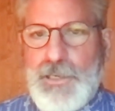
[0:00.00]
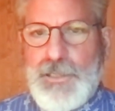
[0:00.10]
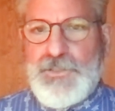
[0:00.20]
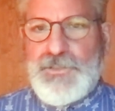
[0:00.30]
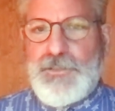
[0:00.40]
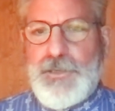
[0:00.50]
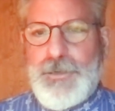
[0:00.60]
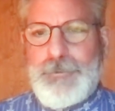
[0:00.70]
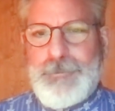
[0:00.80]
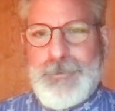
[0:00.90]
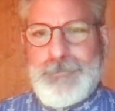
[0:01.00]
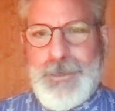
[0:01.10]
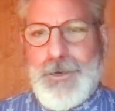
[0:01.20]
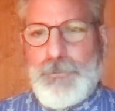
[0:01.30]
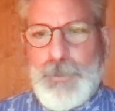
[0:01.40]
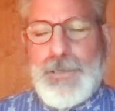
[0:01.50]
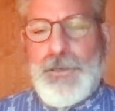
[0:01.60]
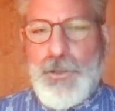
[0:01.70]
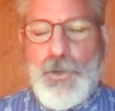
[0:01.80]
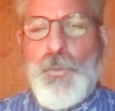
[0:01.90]
is the you know,
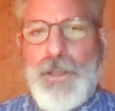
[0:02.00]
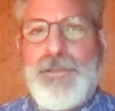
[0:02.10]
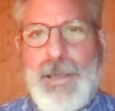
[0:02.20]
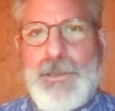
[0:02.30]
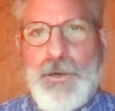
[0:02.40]
and you want that.